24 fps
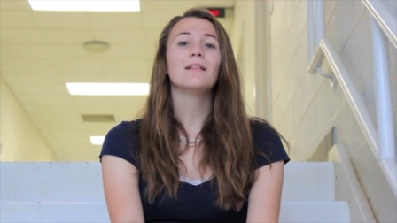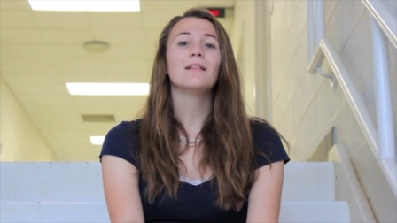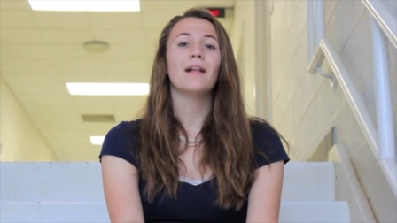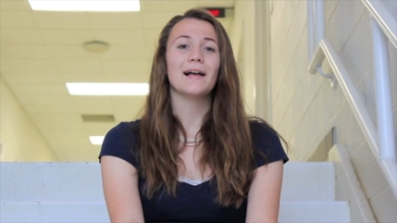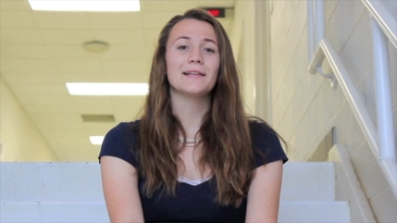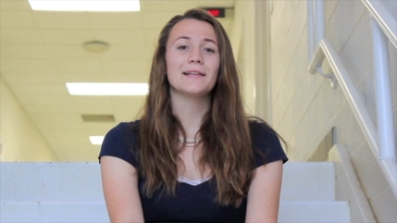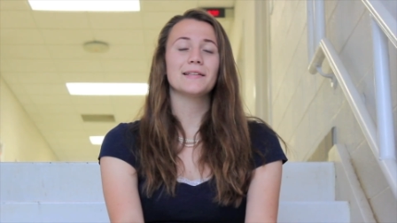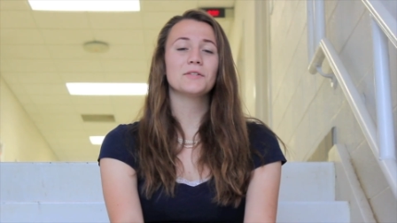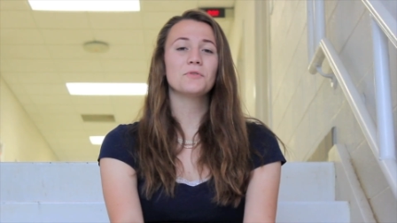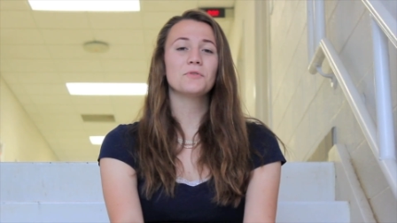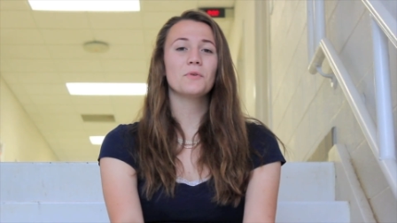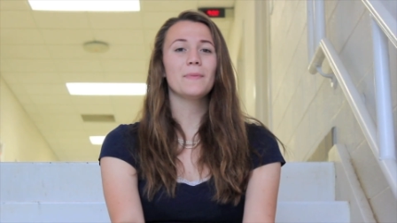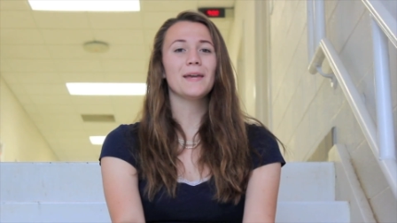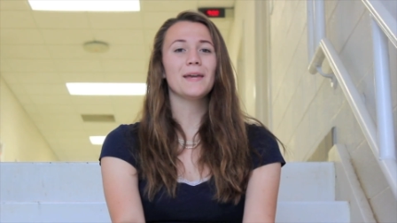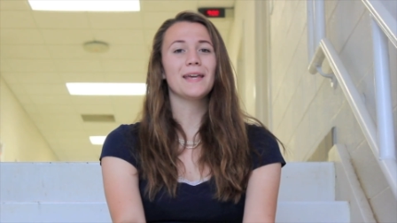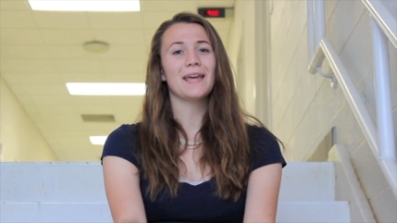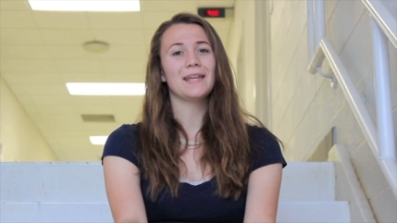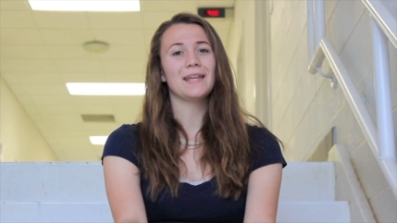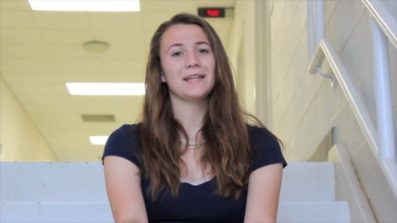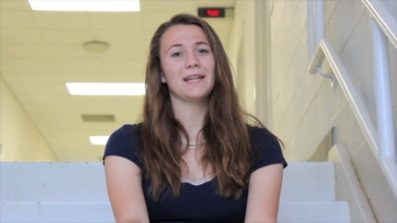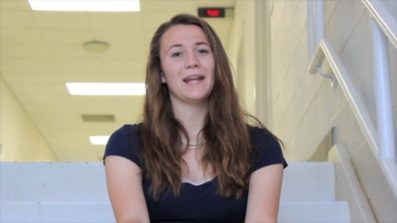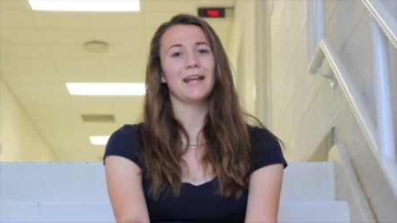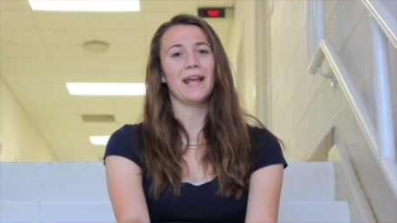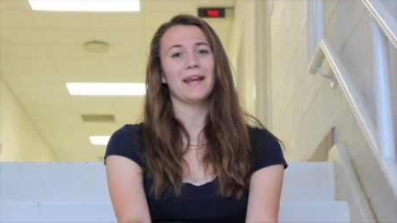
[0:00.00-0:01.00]
Classes will
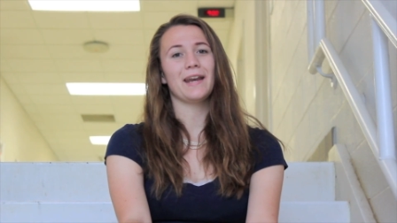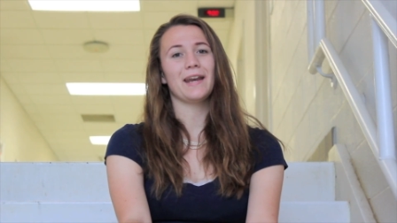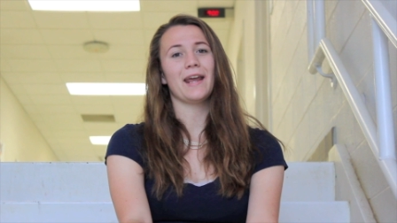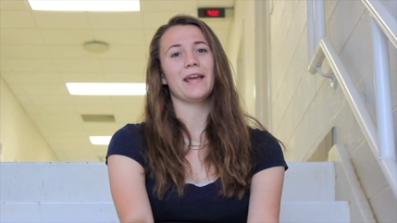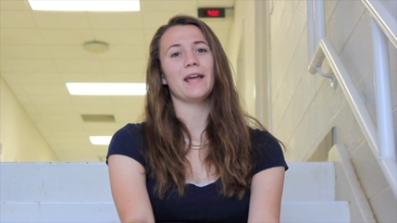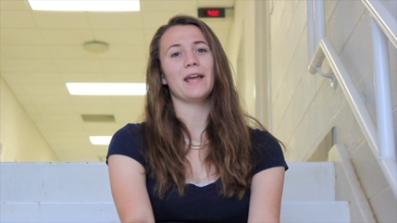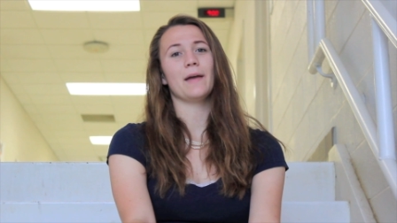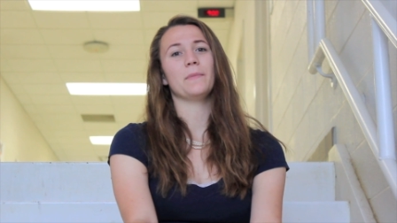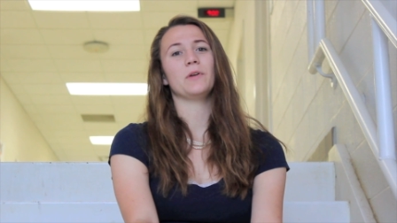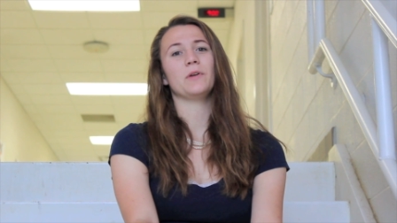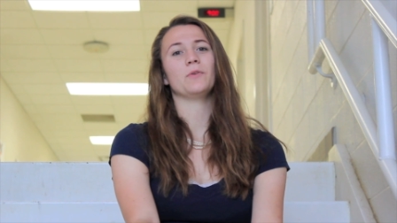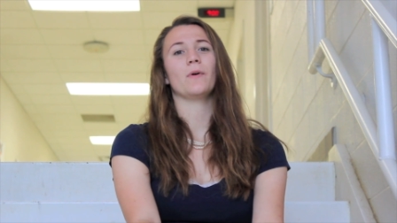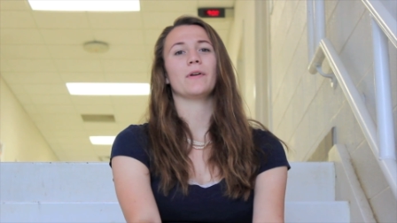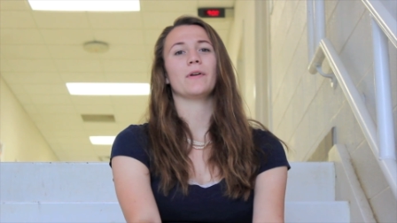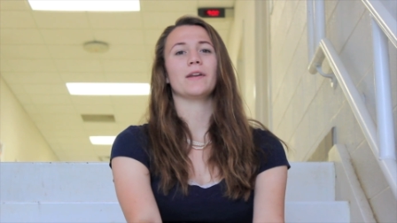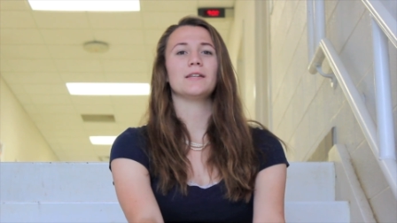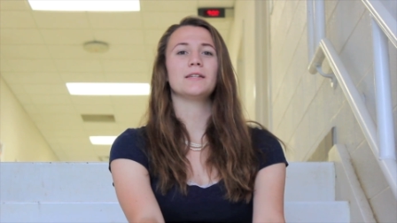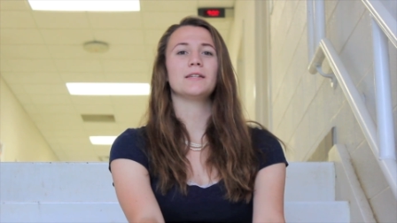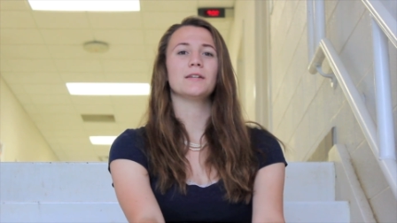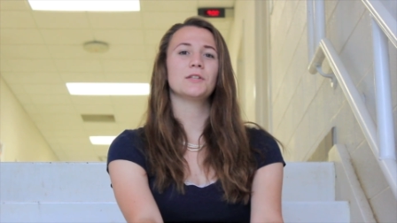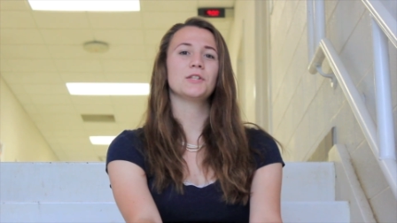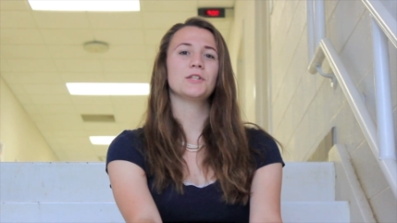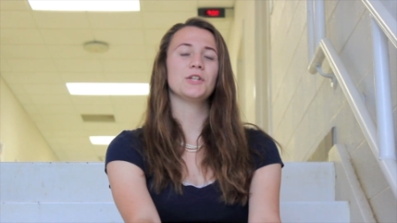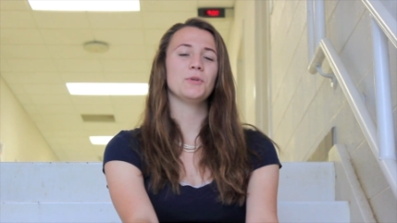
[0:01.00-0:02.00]
begin at 8 a.m. and run
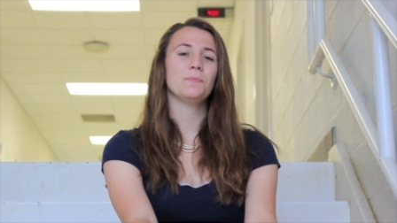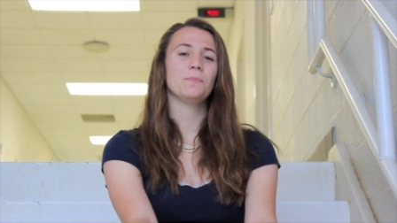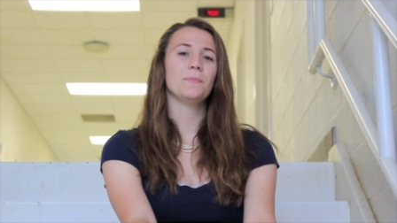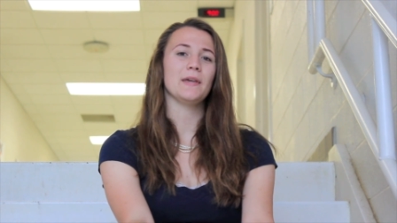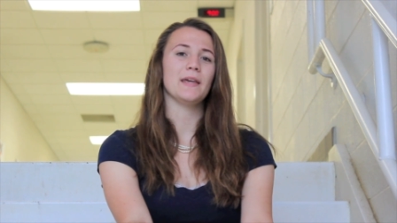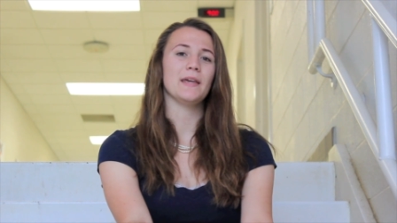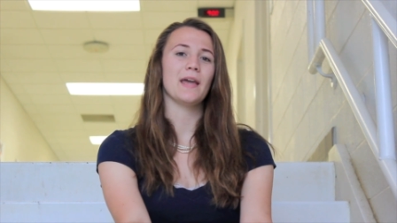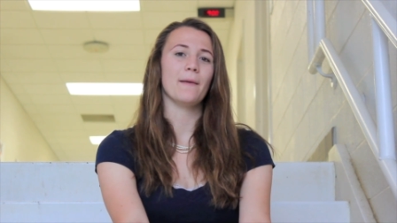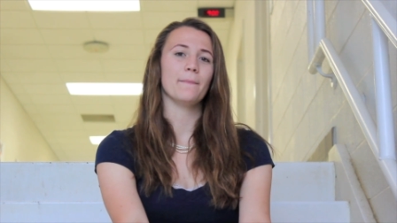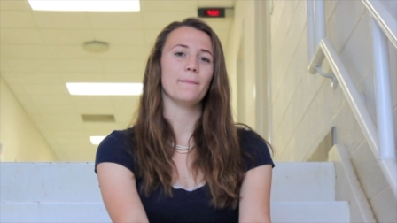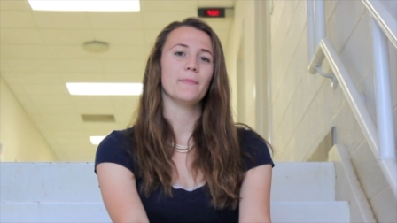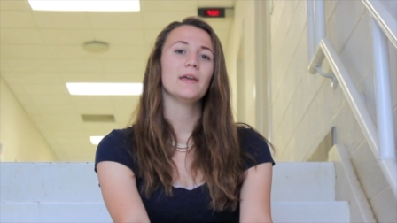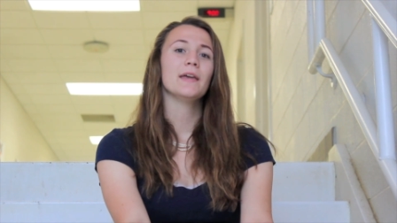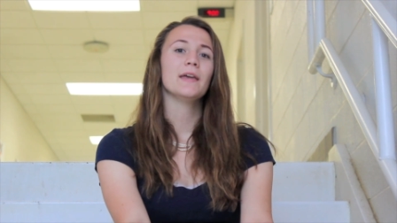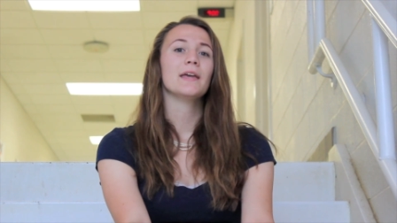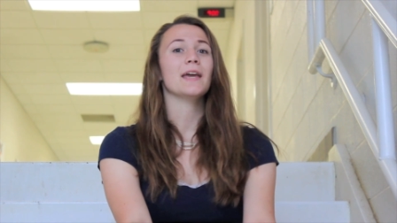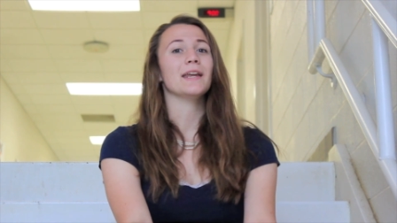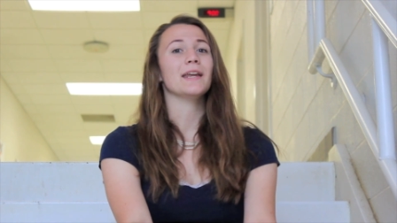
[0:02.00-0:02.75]
until 2 p.m.